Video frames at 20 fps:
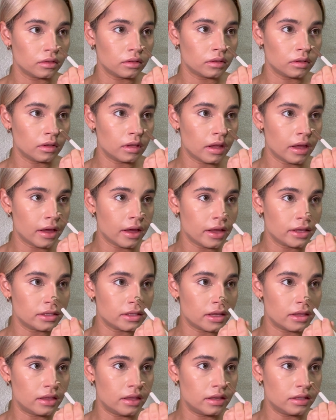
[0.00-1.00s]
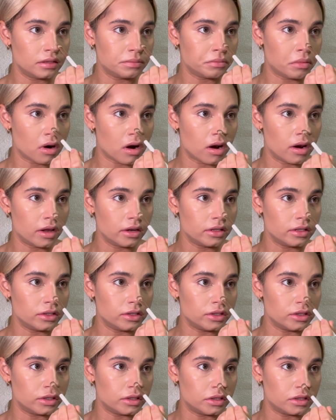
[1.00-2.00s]
Like I said, this product is
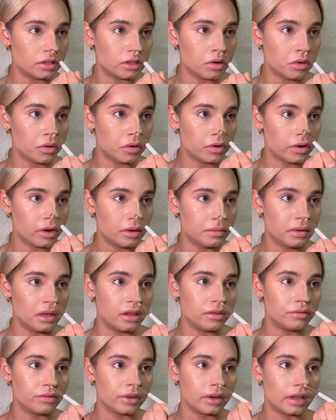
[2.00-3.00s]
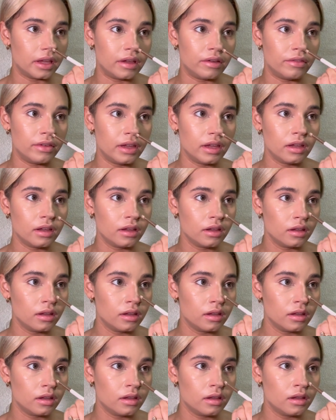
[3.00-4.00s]
just so creamy and forgiving
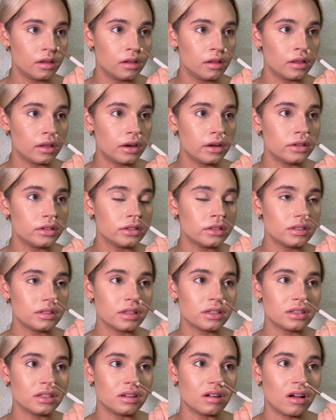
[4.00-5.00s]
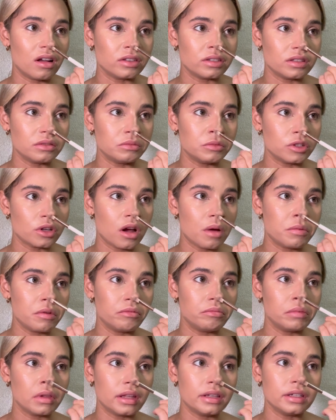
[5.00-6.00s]
that it just does an awesome job
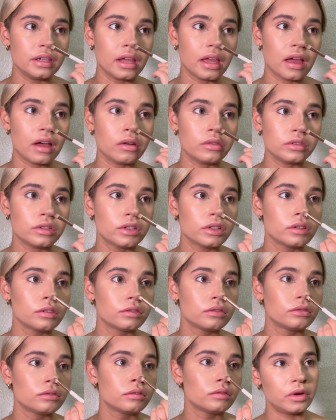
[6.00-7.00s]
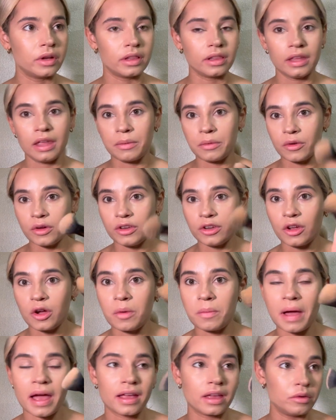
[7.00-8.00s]
of blending out. Quickly, I'm going to go
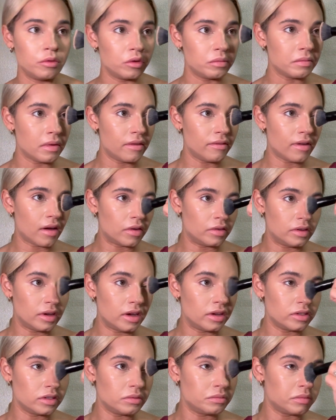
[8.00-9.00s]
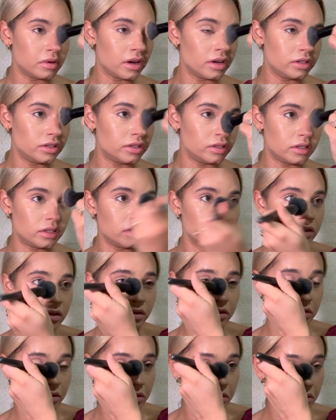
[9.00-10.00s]
back in with my foundation brush just
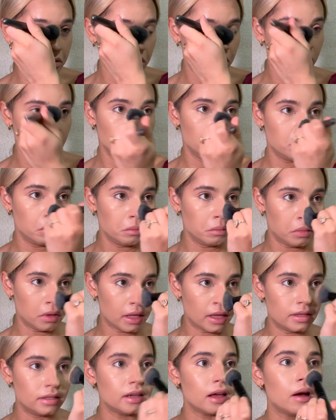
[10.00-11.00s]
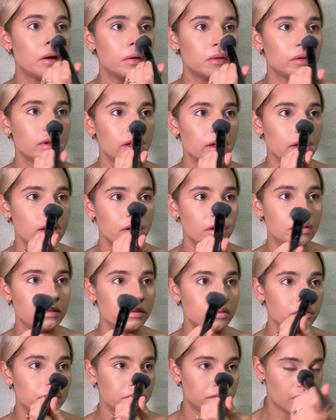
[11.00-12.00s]
to blend out any
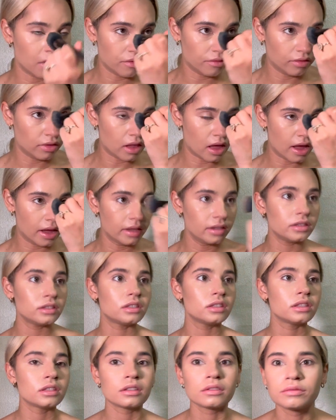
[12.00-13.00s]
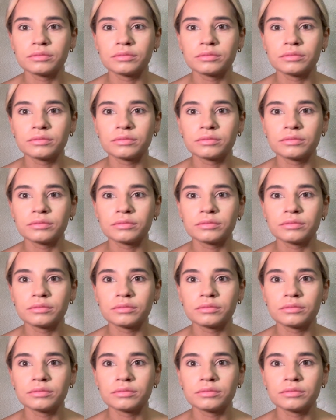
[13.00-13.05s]
rough lines,